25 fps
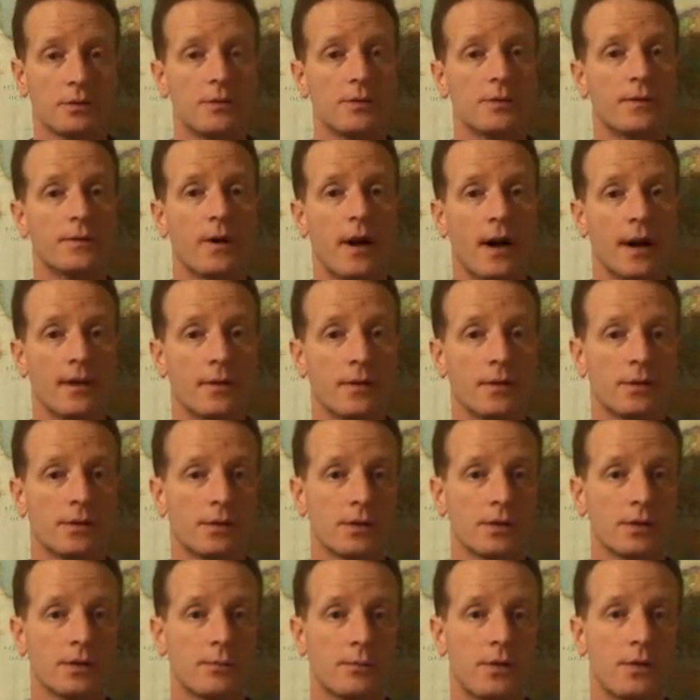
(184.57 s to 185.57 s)
You'll find
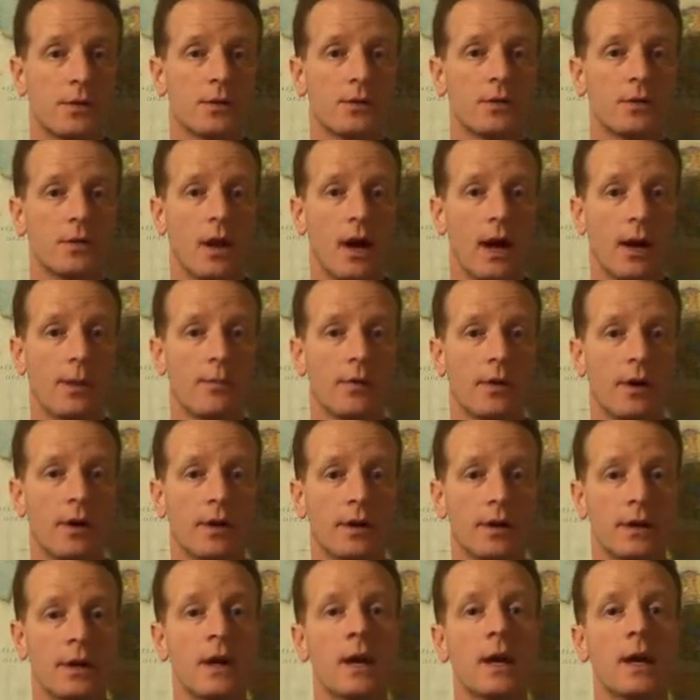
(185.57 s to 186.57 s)
those in the Purdue
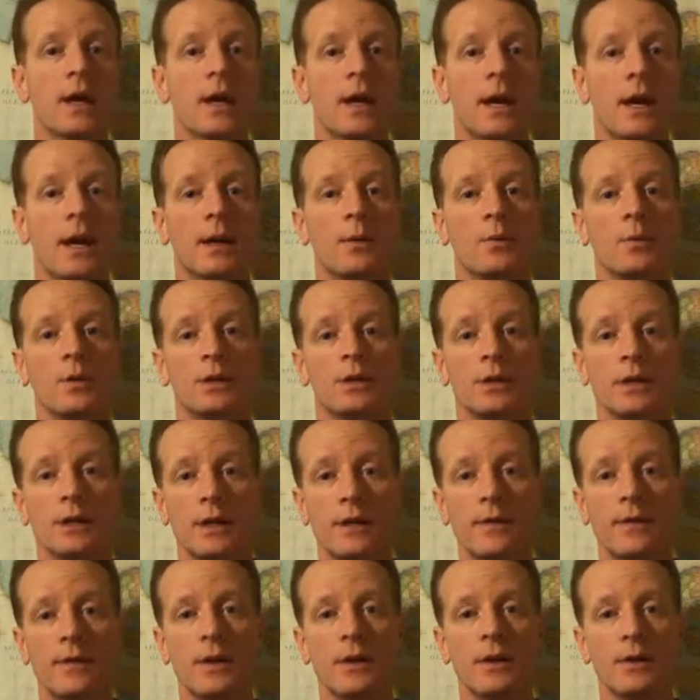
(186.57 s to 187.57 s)
library, and when you
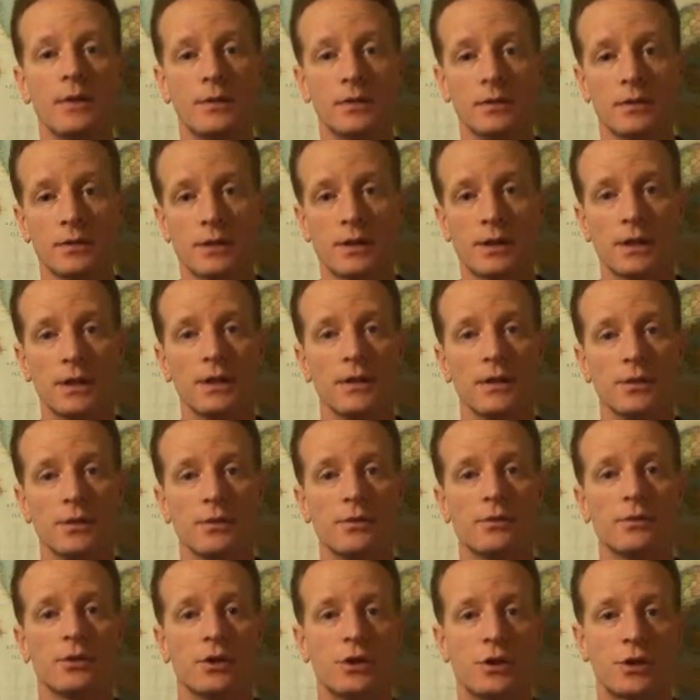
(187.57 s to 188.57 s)
get in there you can see that
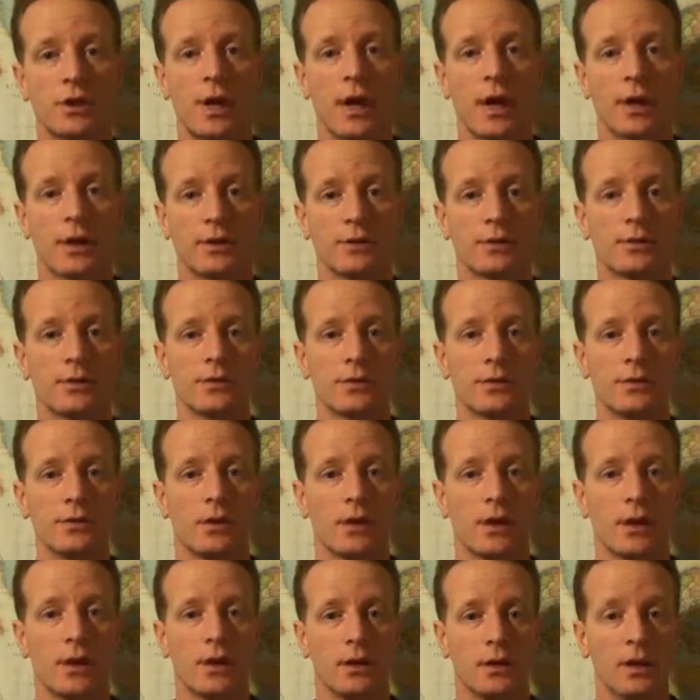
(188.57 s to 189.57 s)
you can check
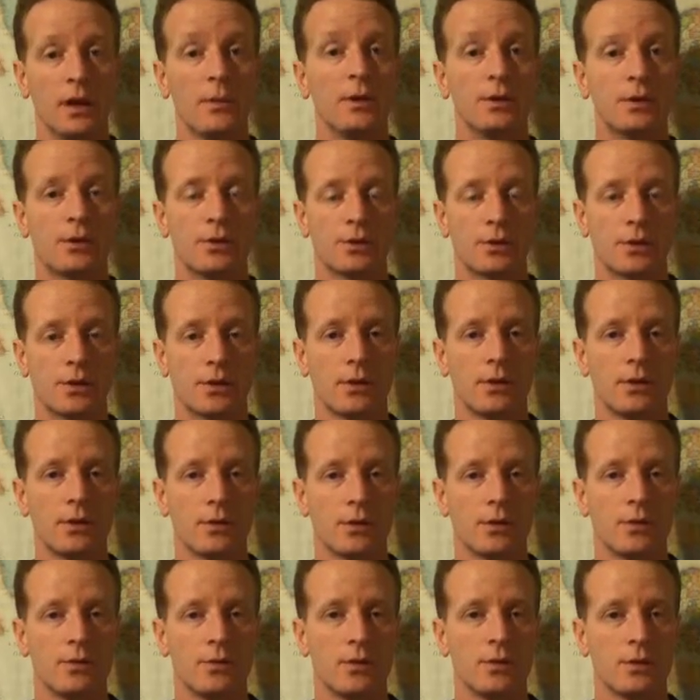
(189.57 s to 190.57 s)
limit your
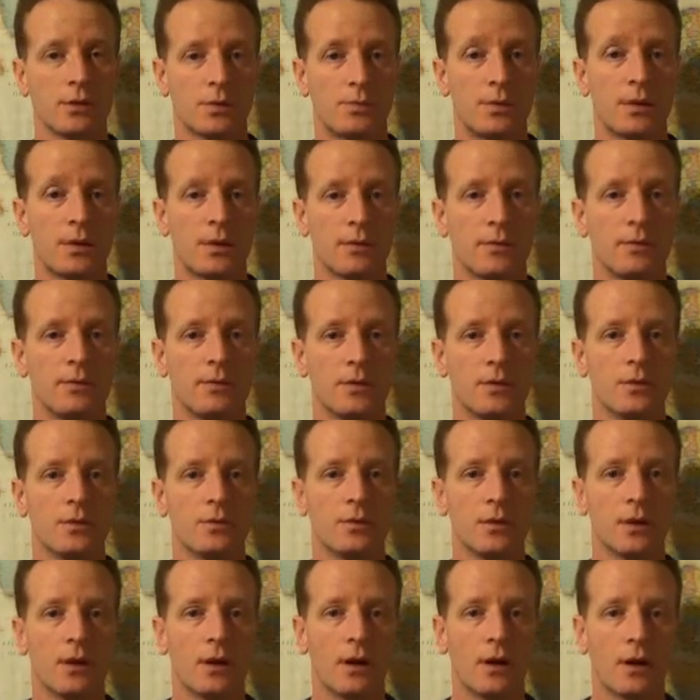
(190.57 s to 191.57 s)
search to those
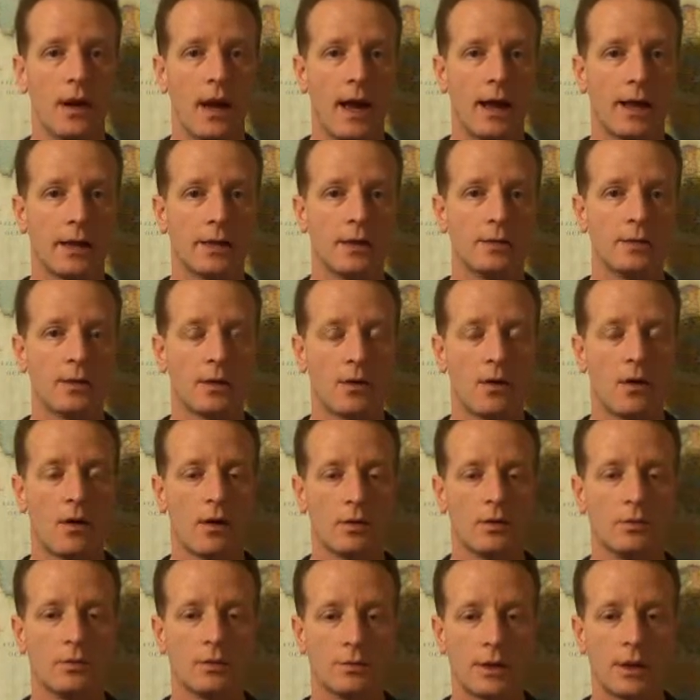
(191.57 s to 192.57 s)
peer-reviewed academic
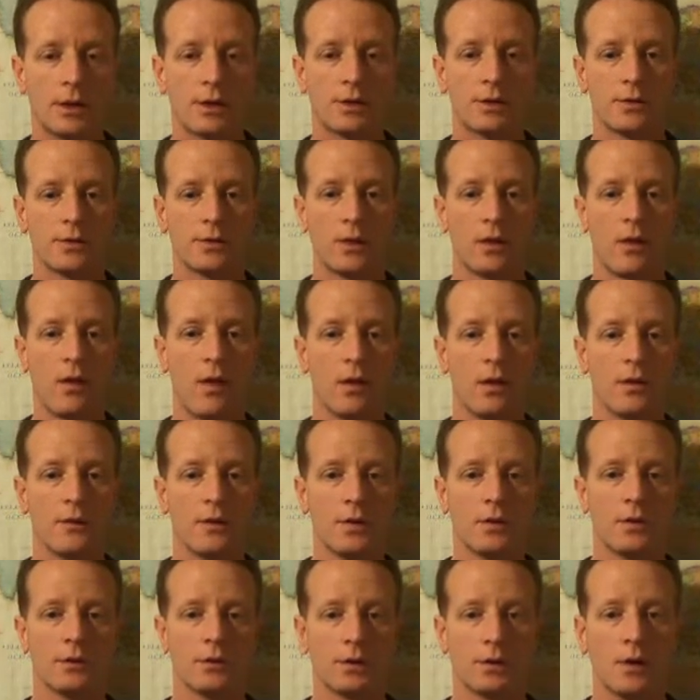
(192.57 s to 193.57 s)
articles. Make sure that all of
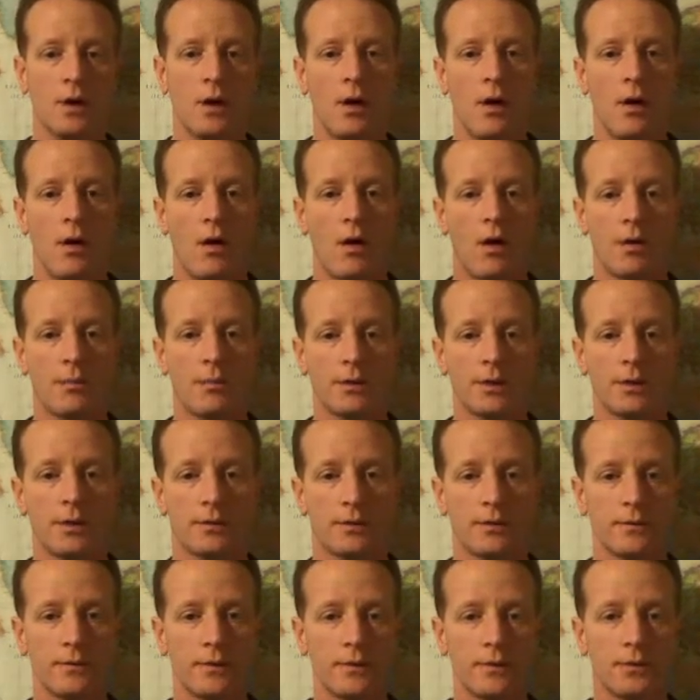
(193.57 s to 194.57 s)
those are
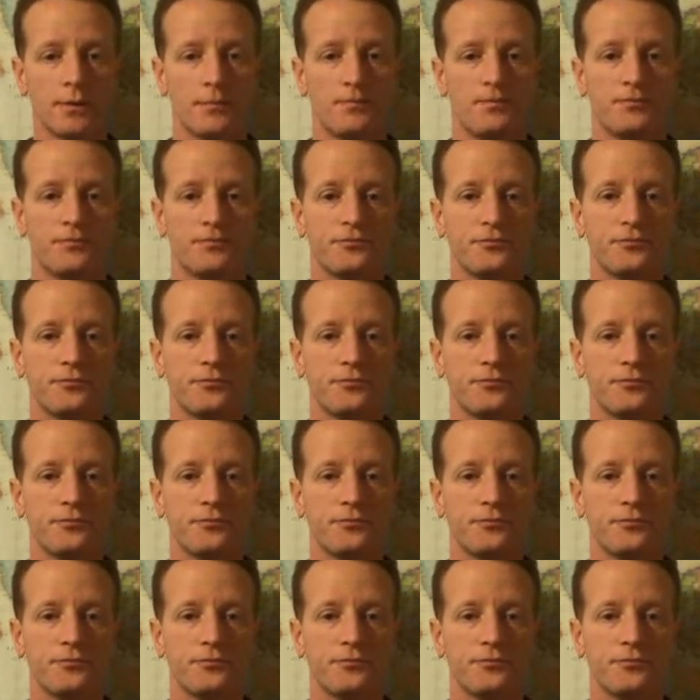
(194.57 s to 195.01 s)
peer-reviewed.